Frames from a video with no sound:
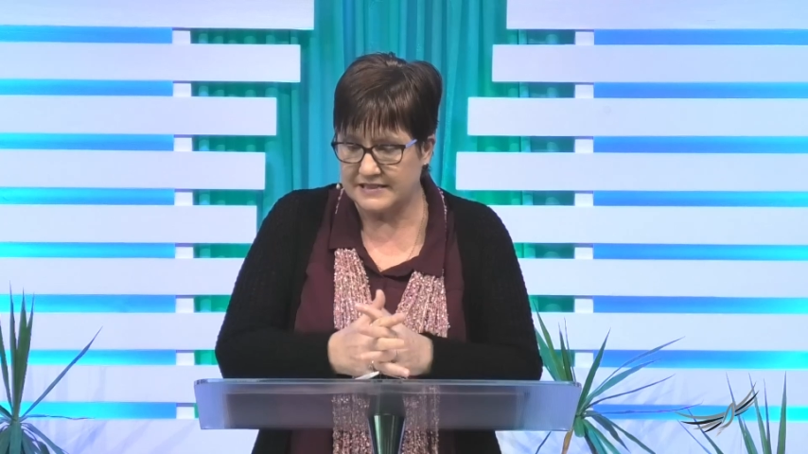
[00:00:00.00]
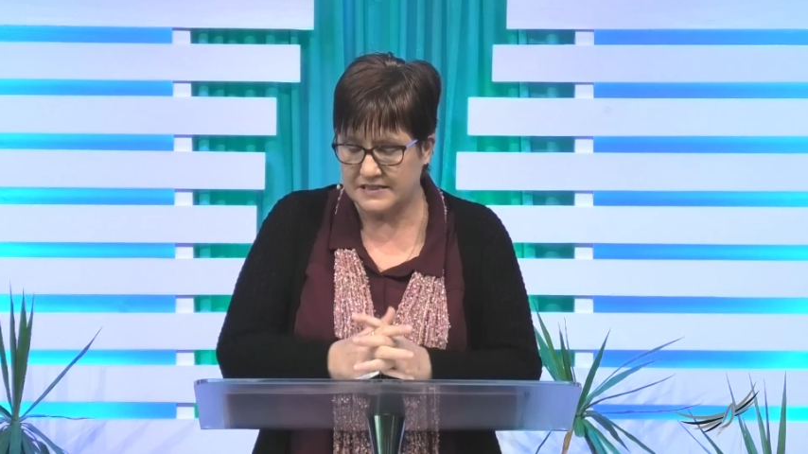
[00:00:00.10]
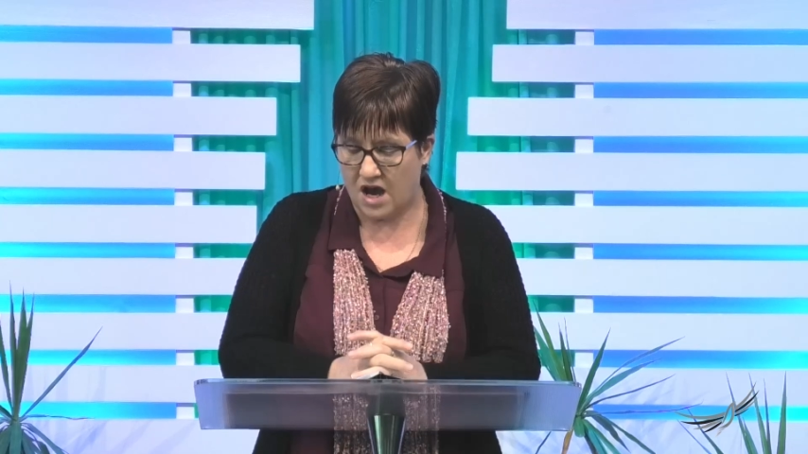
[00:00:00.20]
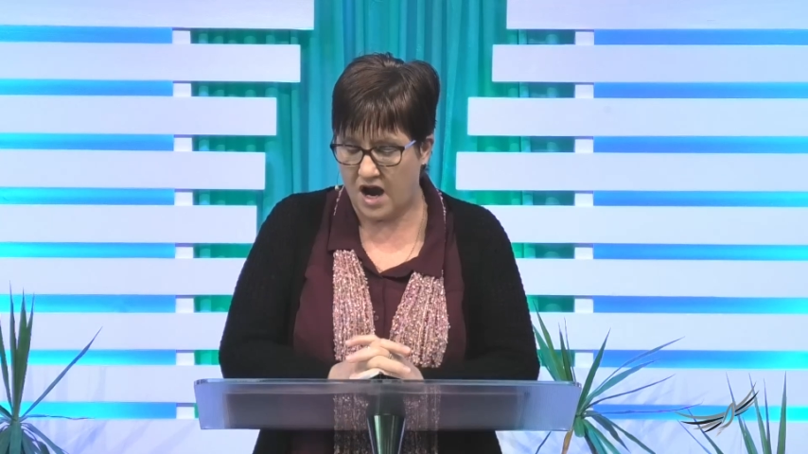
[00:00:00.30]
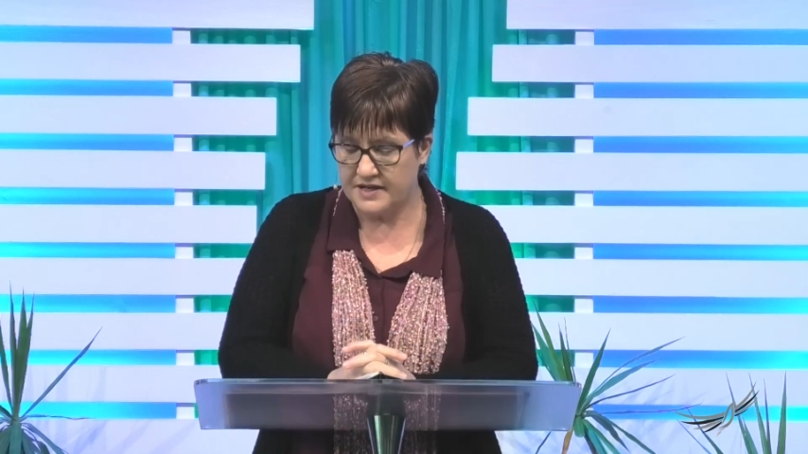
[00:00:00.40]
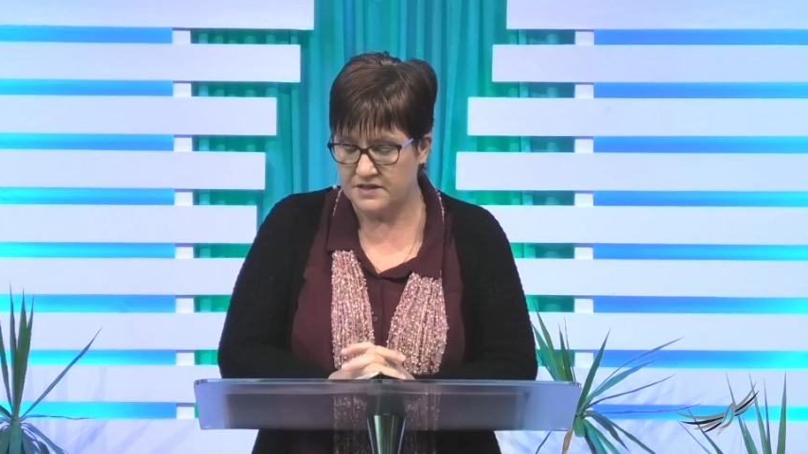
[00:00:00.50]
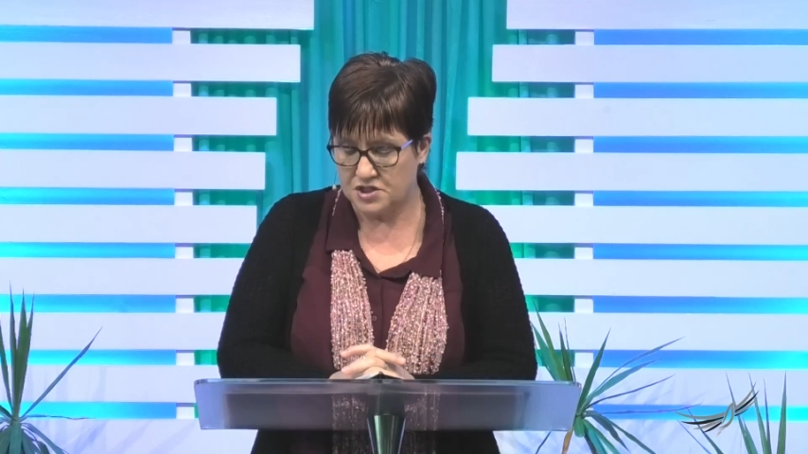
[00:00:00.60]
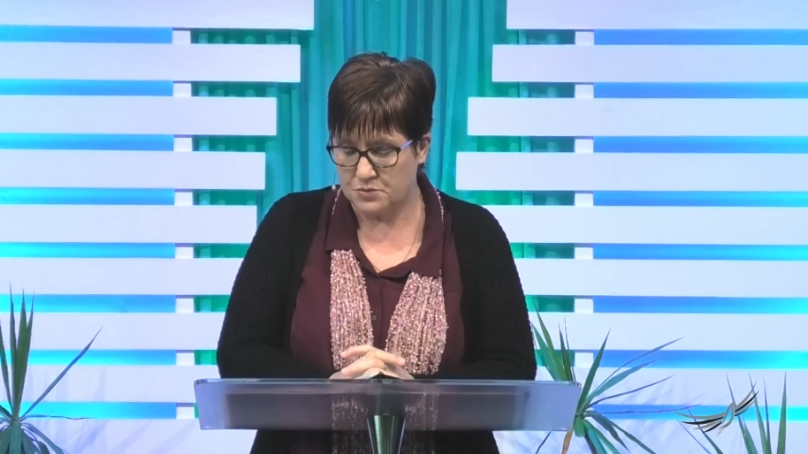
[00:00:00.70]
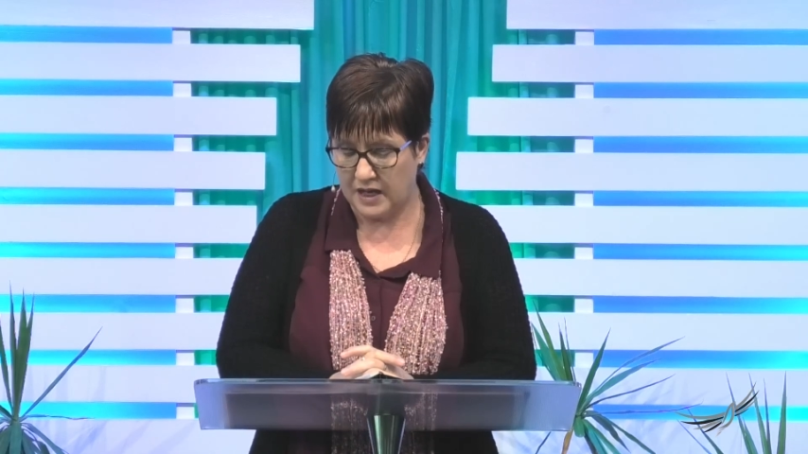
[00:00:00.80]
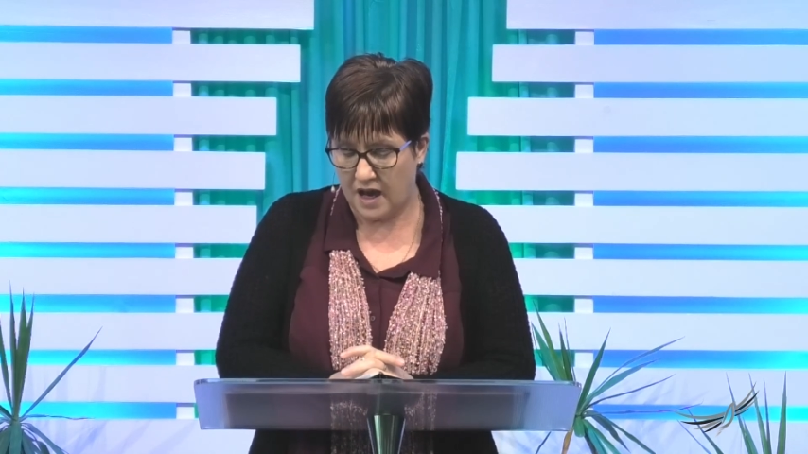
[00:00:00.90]
sight
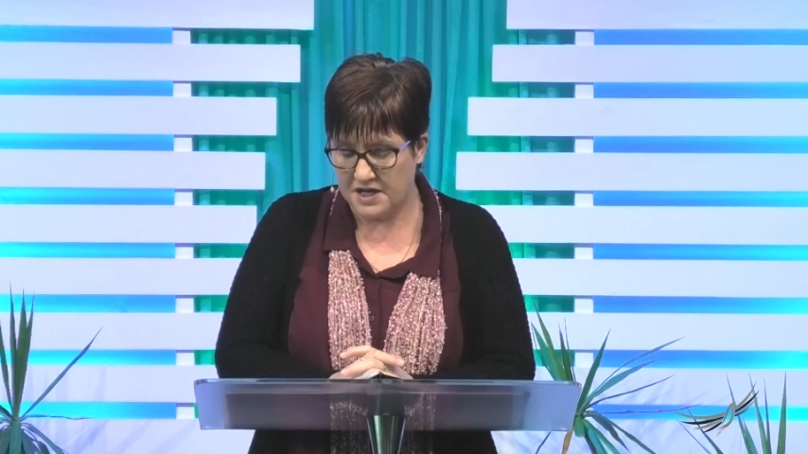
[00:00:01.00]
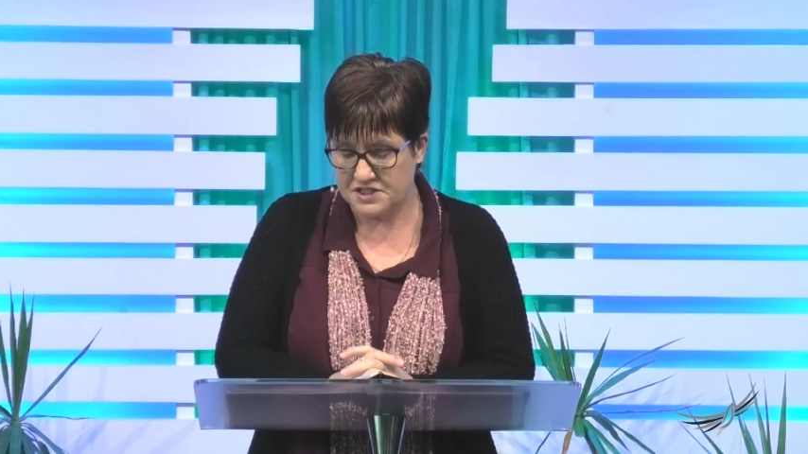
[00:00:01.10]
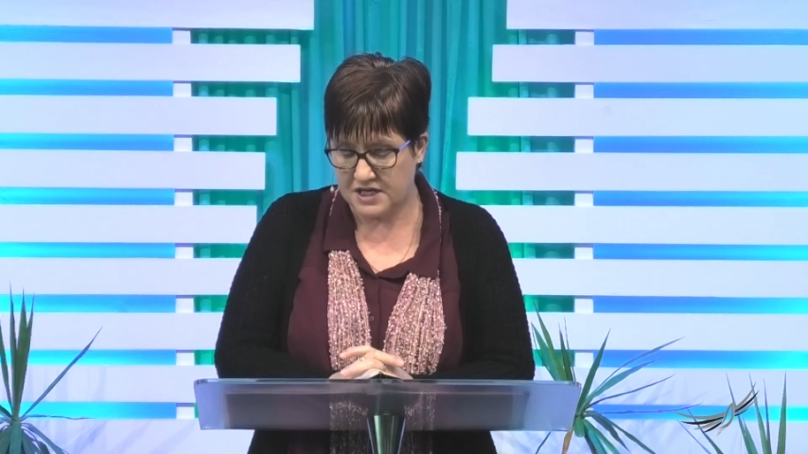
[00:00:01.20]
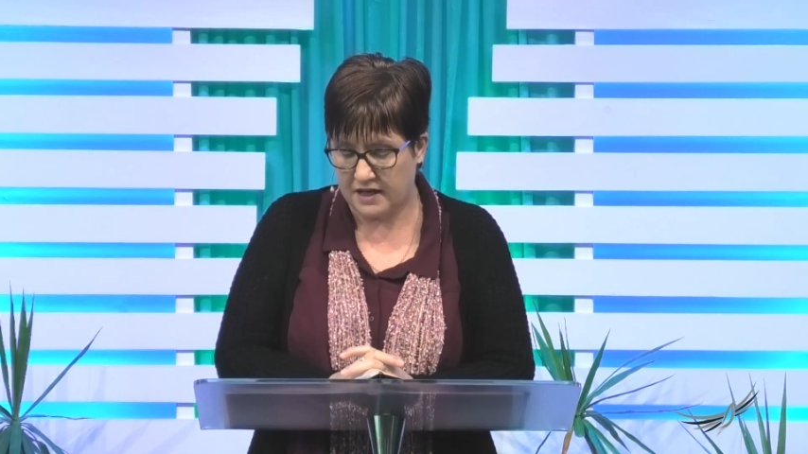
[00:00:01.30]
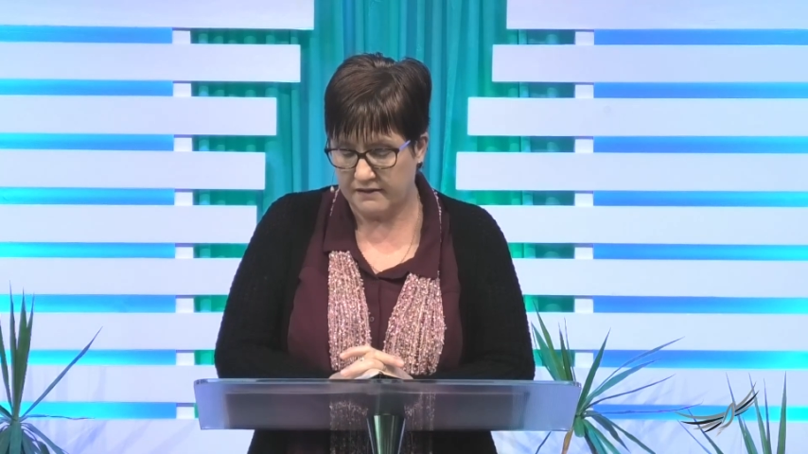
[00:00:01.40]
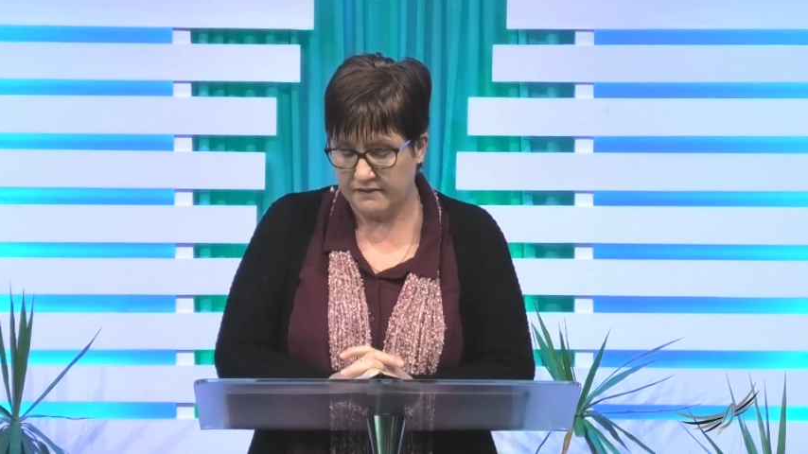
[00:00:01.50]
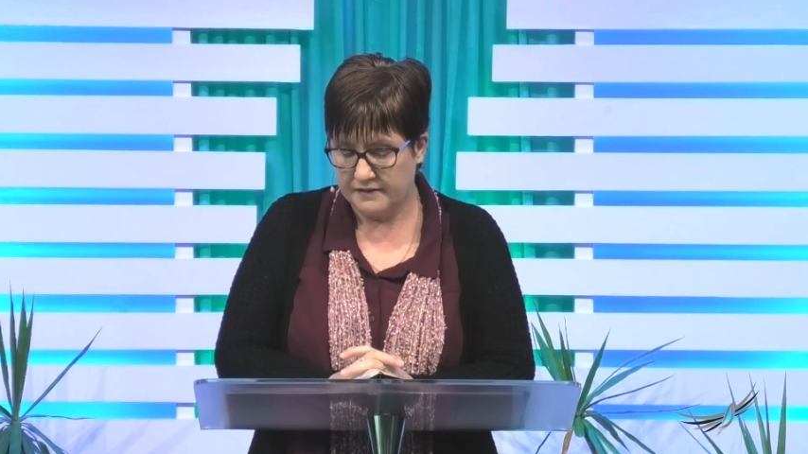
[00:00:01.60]
to Elisha.